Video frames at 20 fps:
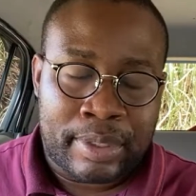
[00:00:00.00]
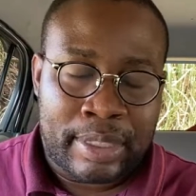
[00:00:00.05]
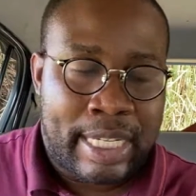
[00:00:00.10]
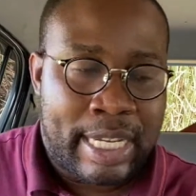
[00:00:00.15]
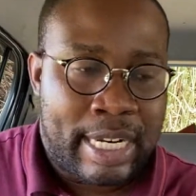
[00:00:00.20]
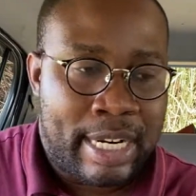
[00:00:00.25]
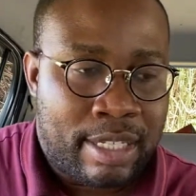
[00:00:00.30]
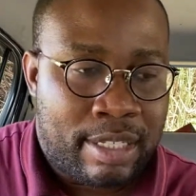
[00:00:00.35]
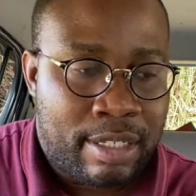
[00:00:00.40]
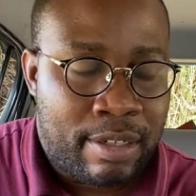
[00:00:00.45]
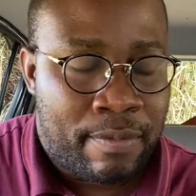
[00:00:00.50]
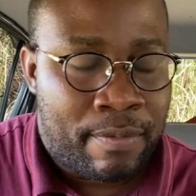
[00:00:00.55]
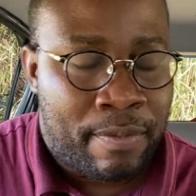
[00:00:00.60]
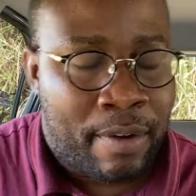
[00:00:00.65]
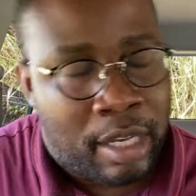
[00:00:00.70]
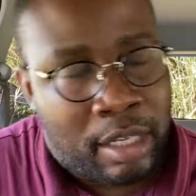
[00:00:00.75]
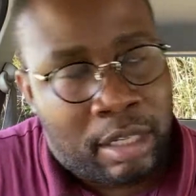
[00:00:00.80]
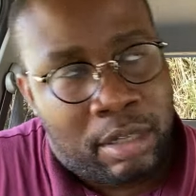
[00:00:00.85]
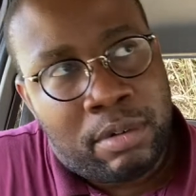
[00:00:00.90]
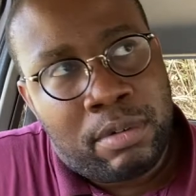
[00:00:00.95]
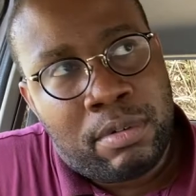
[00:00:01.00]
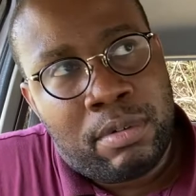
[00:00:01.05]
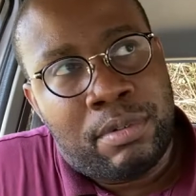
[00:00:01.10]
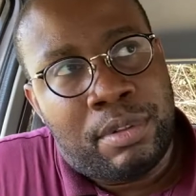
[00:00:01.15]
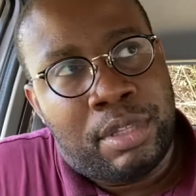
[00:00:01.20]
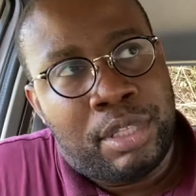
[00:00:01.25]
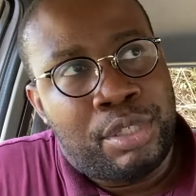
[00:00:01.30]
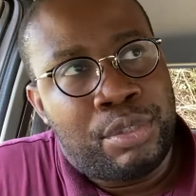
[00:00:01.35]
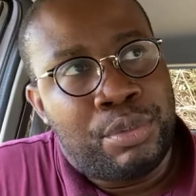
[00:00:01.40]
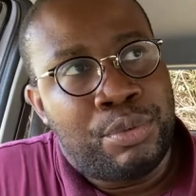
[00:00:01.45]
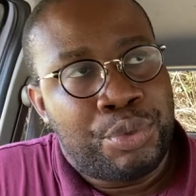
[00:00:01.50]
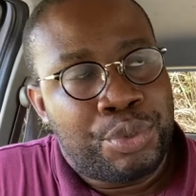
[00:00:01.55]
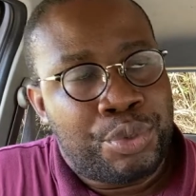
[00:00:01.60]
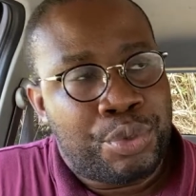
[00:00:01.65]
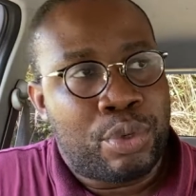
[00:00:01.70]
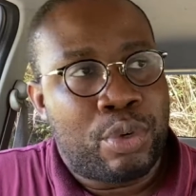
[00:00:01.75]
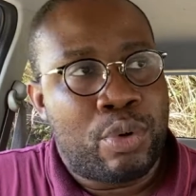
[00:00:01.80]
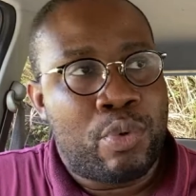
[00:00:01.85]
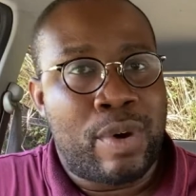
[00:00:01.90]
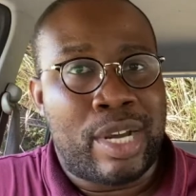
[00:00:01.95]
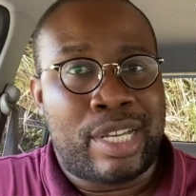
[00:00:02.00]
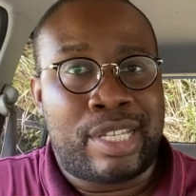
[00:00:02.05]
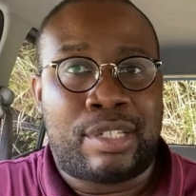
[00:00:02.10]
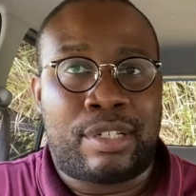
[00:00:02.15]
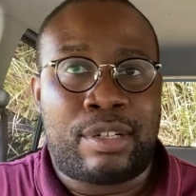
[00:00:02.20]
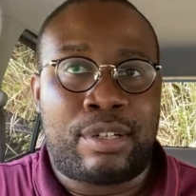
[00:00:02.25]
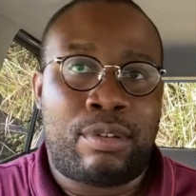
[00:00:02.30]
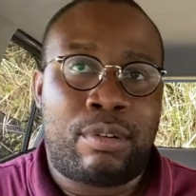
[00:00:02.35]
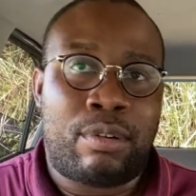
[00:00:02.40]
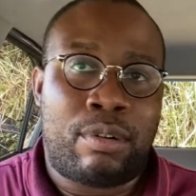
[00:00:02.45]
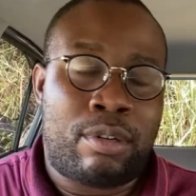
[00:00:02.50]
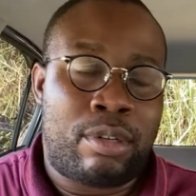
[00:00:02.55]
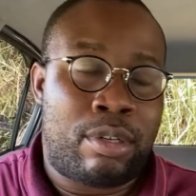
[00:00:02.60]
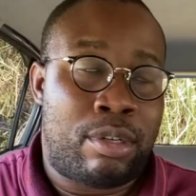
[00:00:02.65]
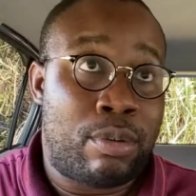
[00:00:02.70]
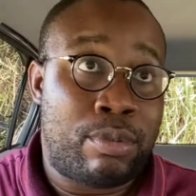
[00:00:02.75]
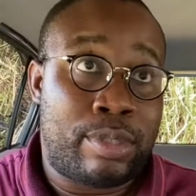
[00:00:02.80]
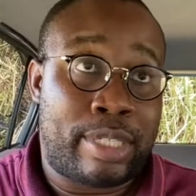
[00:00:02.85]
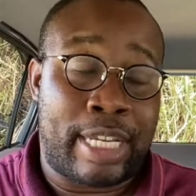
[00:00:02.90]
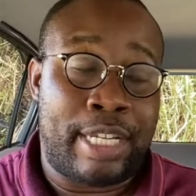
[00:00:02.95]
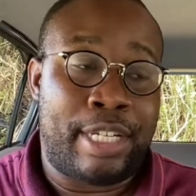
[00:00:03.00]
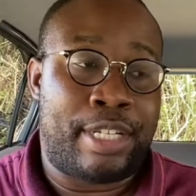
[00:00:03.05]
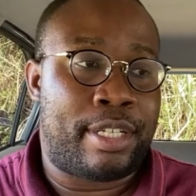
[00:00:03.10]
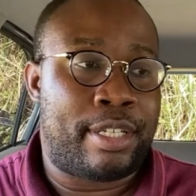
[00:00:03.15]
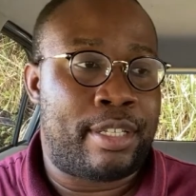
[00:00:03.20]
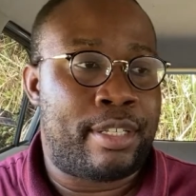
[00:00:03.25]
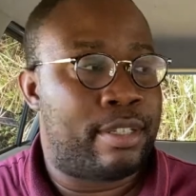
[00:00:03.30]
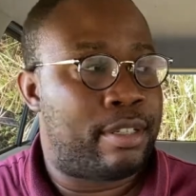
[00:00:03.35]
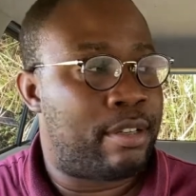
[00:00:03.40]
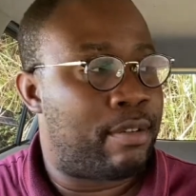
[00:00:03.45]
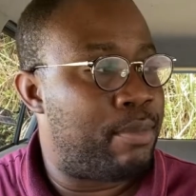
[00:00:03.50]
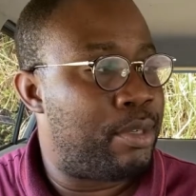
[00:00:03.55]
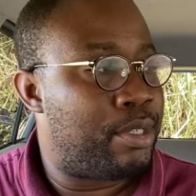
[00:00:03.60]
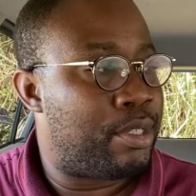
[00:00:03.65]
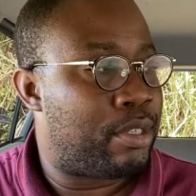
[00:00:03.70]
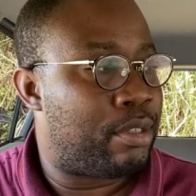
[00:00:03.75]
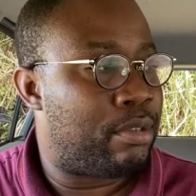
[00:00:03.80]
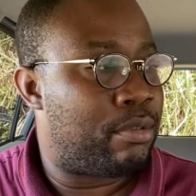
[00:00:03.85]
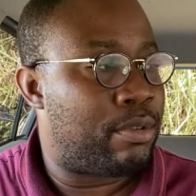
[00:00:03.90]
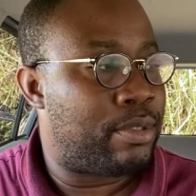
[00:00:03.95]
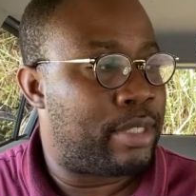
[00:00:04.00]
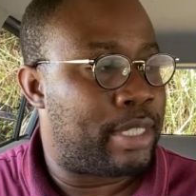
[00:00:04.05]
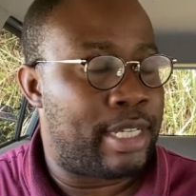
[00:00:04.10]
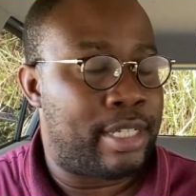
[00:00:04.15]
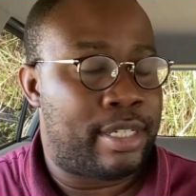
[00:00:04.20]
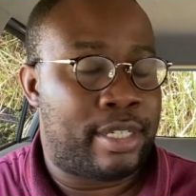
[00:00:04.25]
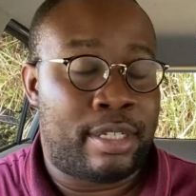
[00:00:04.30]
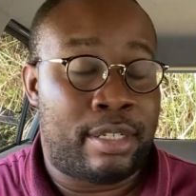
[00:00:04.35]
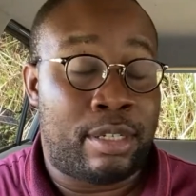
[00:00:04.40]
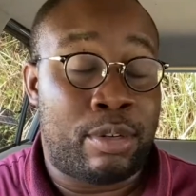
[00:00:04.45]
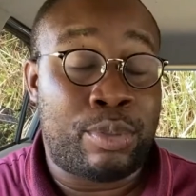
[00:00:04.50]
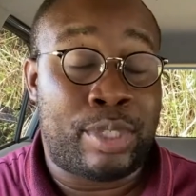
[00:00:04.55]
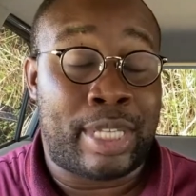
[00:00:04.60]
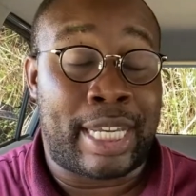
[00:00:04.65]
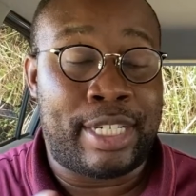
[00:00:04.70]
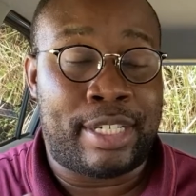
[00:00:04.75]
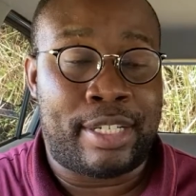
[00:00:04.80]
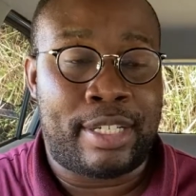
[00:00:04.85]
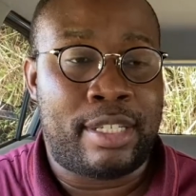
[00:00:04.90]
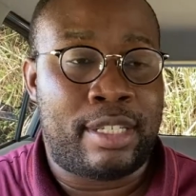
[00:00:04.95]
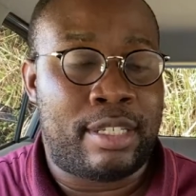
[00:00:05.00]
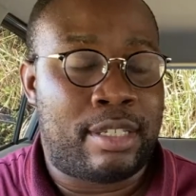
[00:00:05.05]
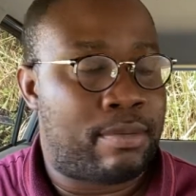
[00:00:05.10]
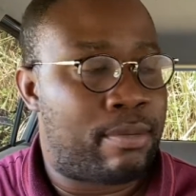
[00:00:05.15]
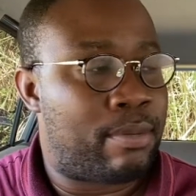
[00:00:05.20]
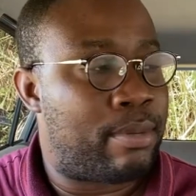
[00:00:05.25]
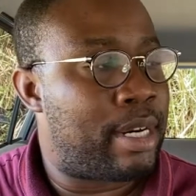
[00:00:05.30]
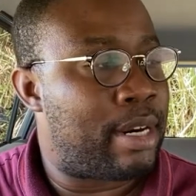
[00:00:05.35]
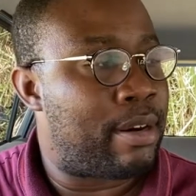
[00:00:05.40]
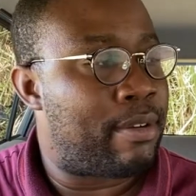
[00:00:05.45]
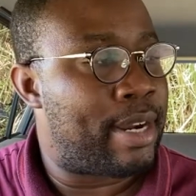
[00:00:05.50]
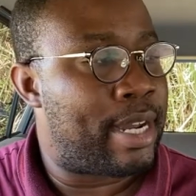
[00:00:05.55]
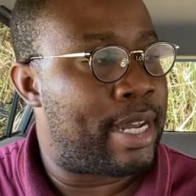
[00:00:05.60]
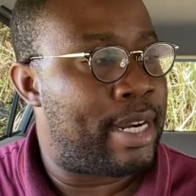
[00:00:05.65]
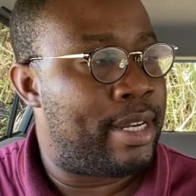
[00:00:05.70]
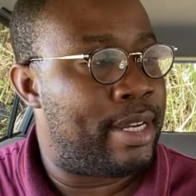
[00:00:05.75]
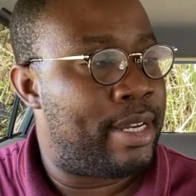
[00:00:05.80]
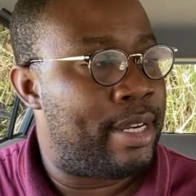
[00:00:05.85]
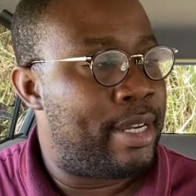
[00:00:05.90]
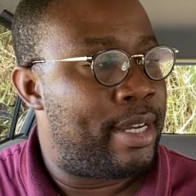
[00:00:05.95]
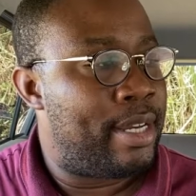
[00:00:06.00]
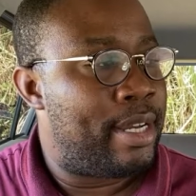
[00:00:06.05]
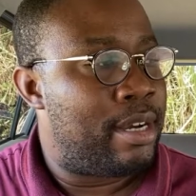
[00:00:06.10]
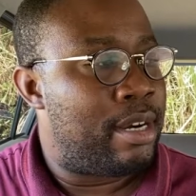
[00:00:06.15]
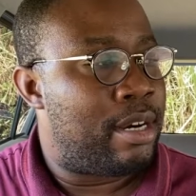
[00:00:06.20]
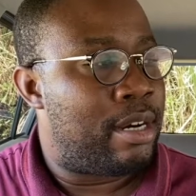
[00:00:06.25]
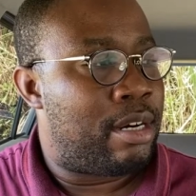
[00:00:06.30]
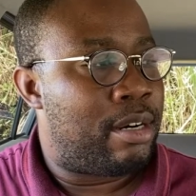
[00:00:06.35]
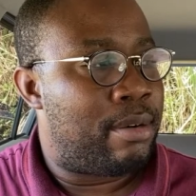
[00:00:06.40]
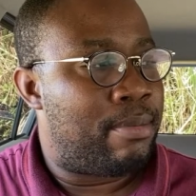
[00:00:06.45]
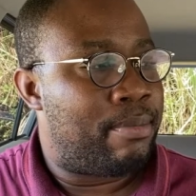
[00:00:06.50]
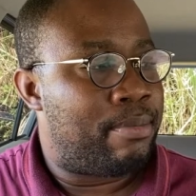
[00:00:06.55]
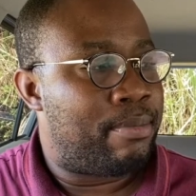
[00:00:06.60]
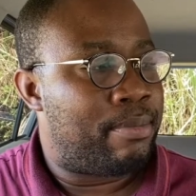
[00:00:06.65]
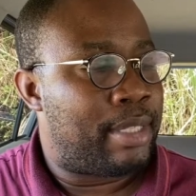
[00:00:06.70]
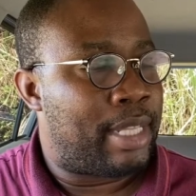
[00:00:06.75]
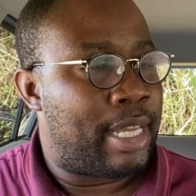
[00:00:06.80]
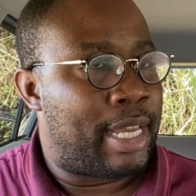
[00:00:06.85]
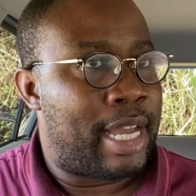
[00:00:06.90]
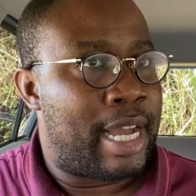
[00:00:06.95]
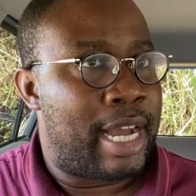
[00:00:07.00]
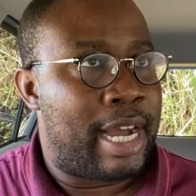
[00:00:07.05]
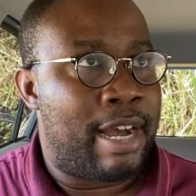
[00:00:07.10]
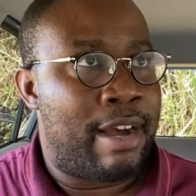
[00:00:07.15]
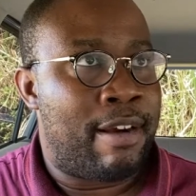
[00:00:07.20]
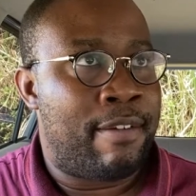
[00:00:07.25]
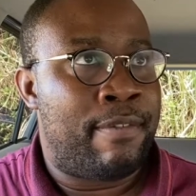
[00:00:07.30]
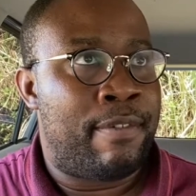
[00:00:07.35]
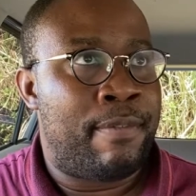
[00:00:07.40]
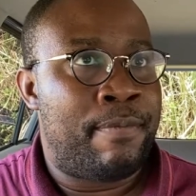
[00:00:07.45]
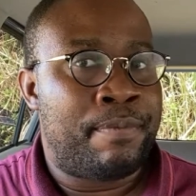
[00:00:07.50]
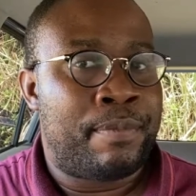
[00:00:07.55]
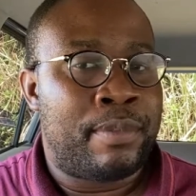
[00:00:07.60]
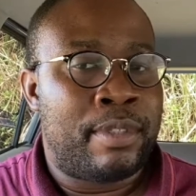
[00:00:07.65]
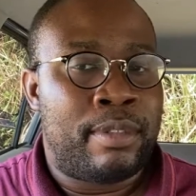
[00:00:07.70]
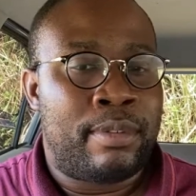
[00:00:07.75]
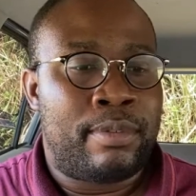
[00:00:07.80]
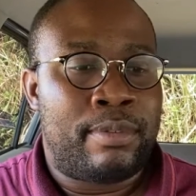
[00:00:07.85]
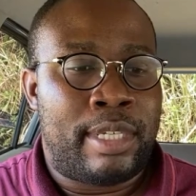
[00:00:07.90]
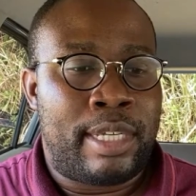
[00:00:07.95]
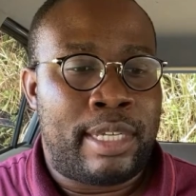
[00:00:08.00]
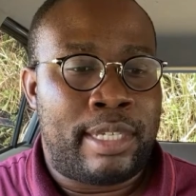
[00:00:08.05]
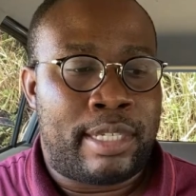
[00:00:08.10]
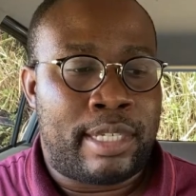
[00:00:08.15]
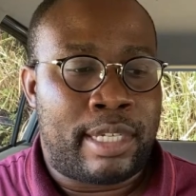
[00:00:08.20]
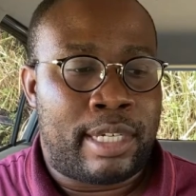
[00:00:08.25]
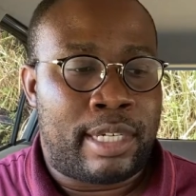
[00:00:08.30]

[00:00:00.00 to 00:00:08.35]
it doesn't follow the usual Western notations or musical notations from what I read. They have this